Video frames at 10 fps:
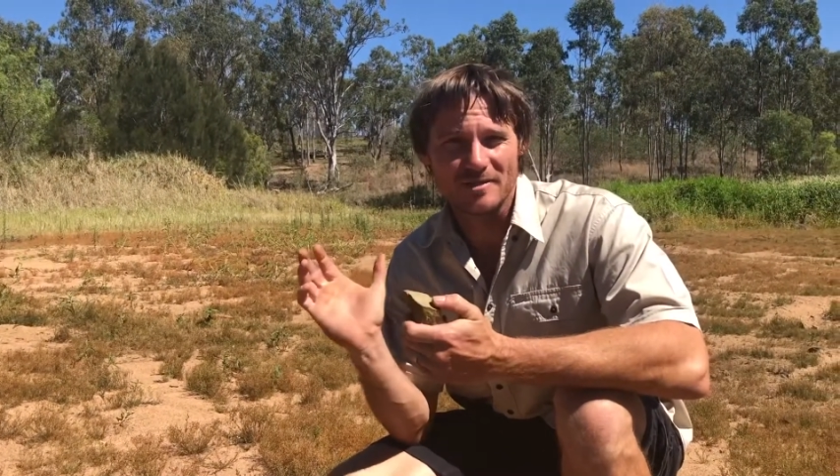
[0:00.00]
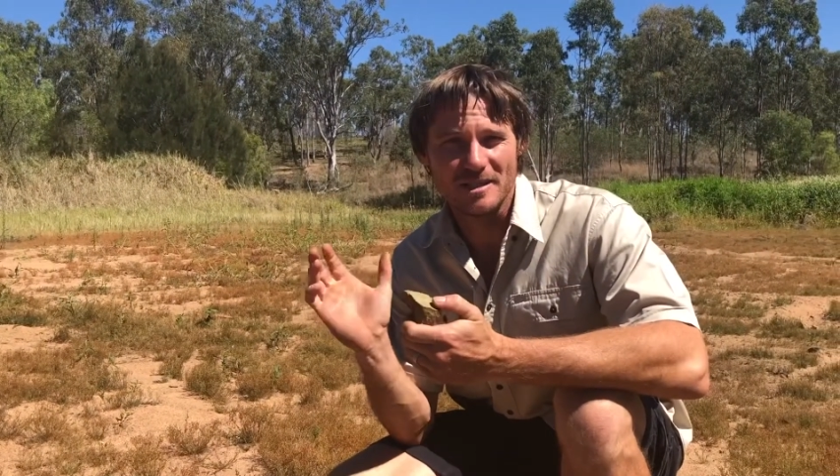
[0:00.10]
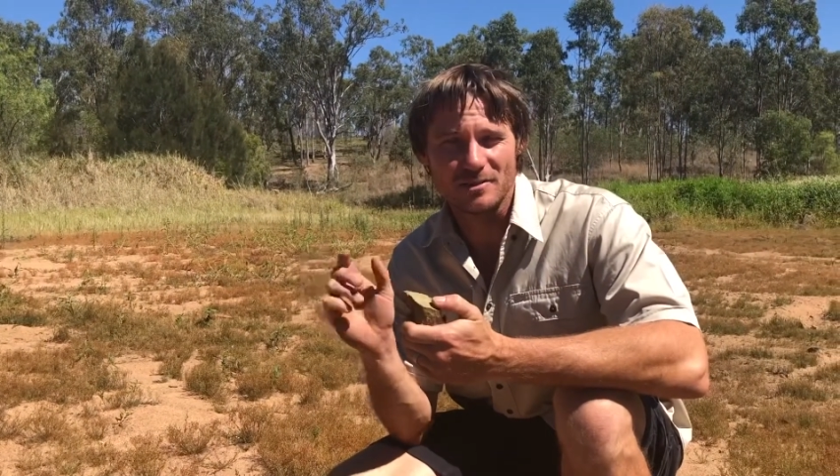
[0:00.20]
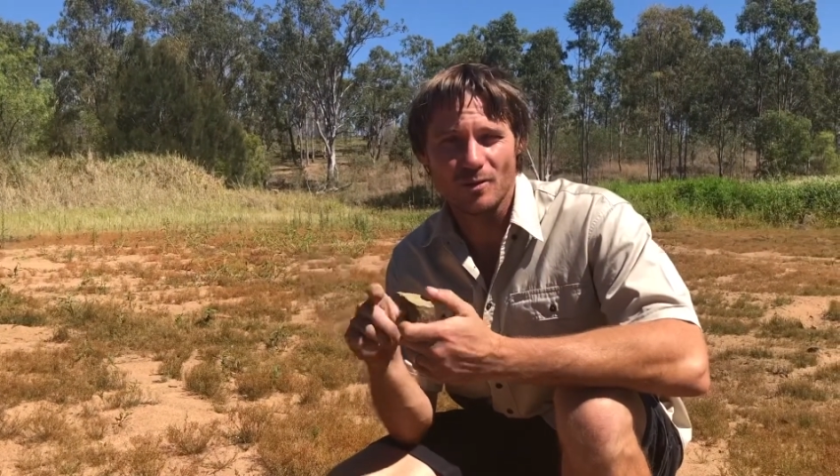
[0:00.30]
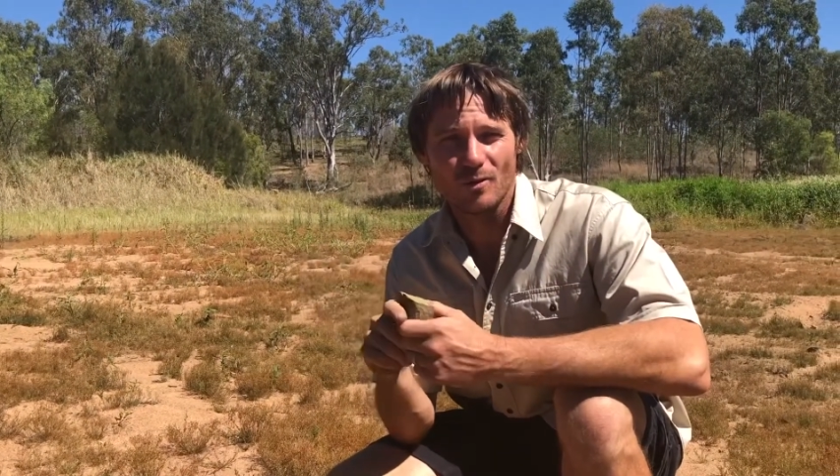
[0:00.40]

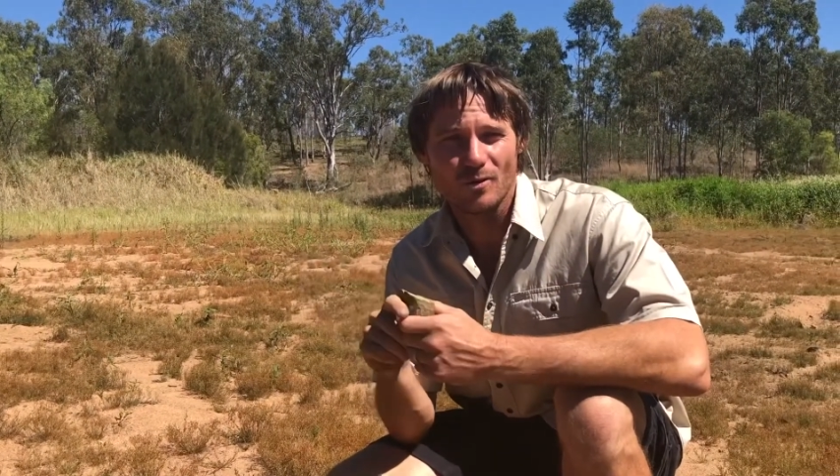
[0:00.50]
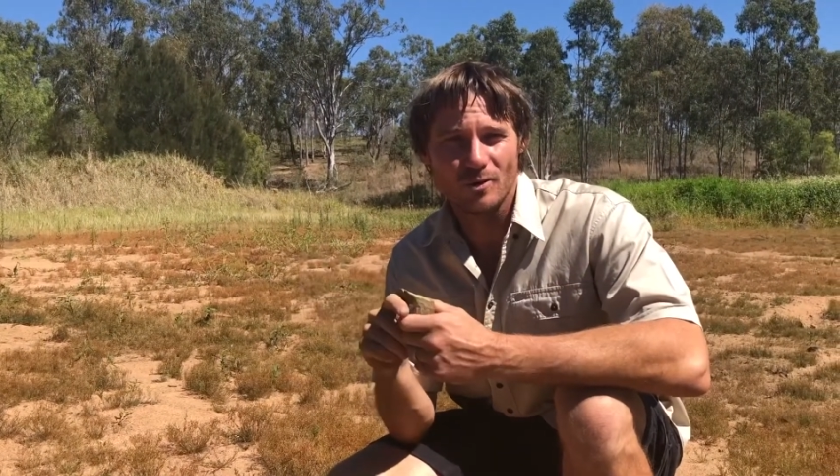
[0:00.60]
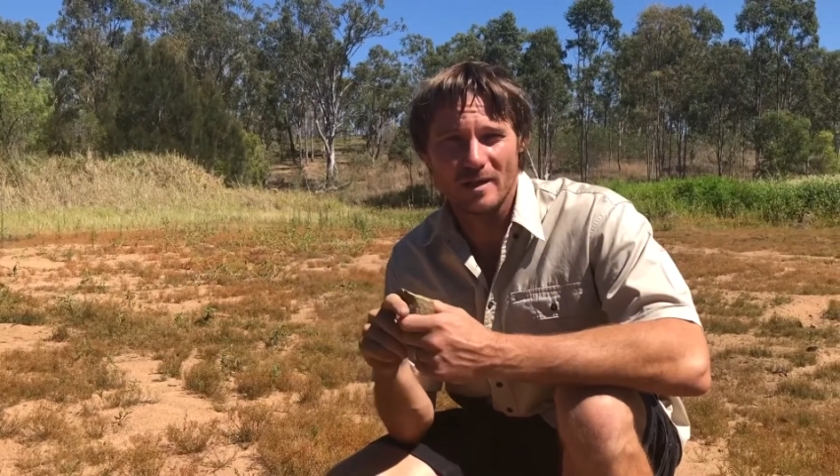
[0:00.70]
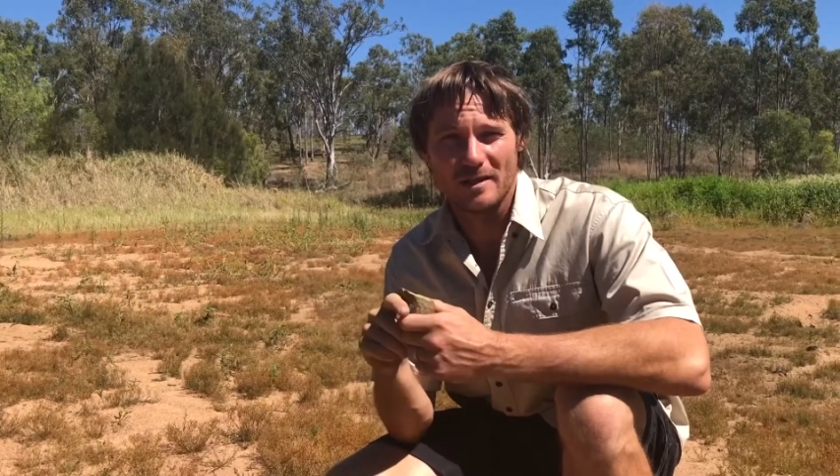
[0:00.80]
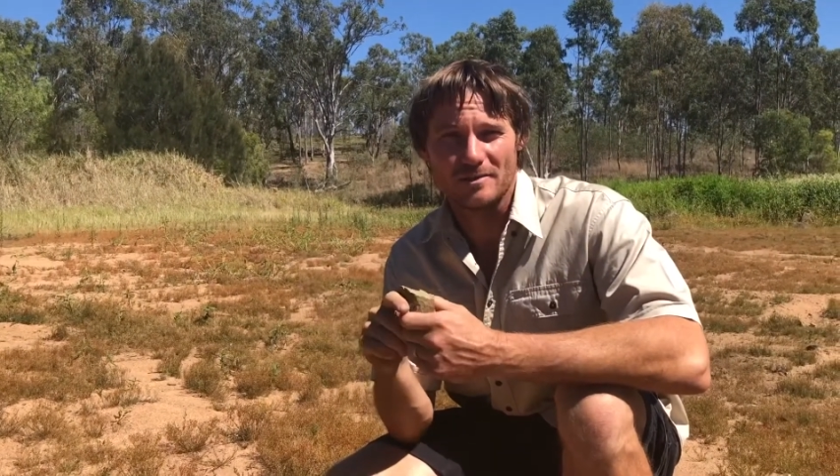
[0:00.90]
these all
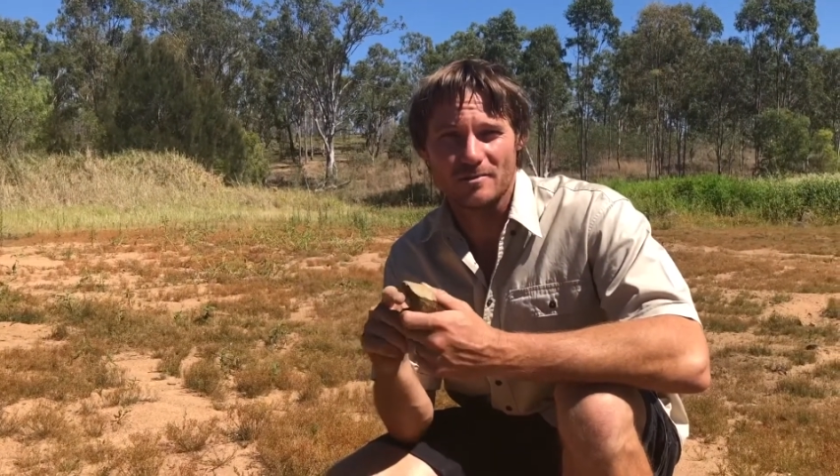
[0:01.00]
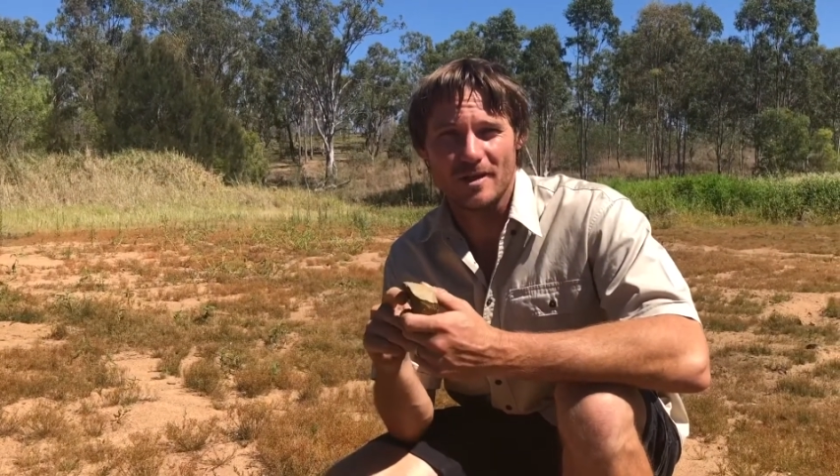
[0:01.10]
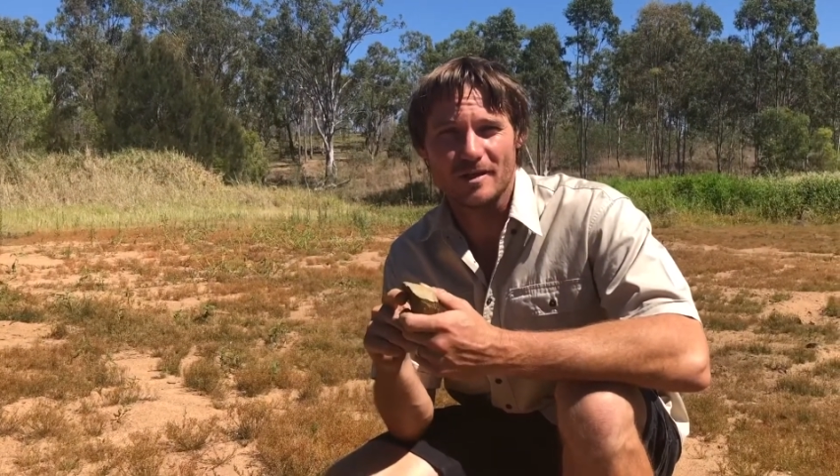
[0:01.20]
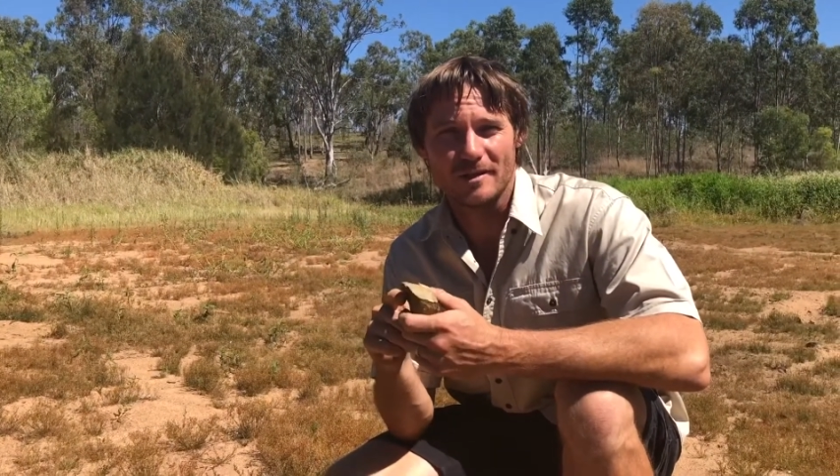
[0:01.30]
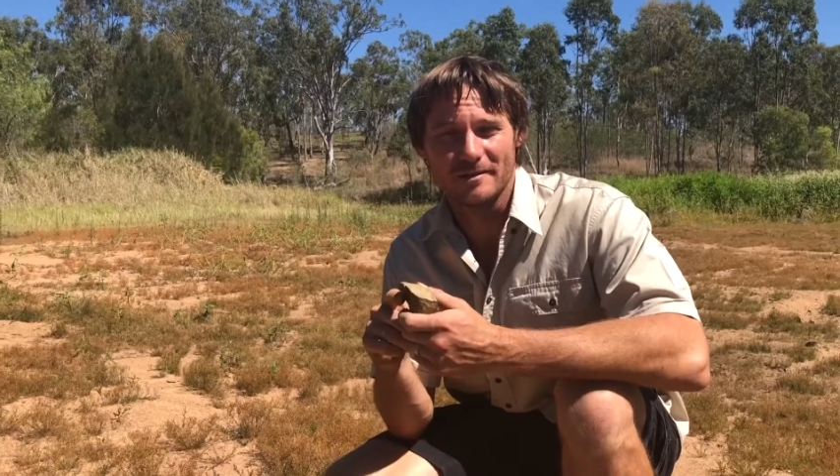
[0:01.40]
around
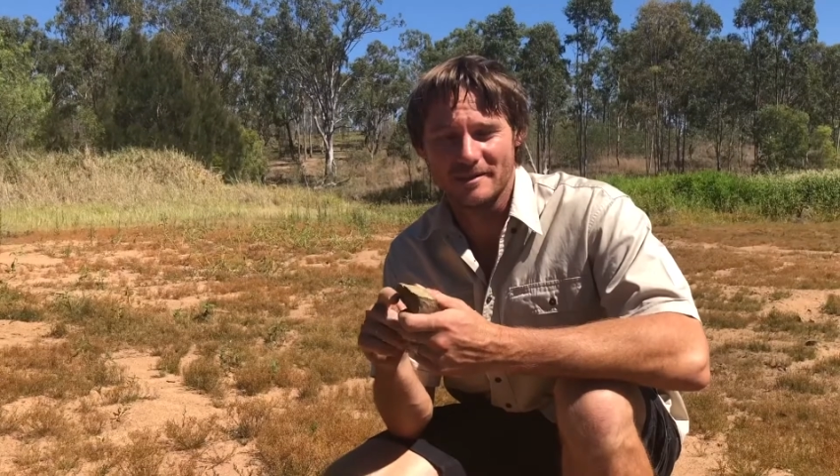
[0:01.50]
Australia.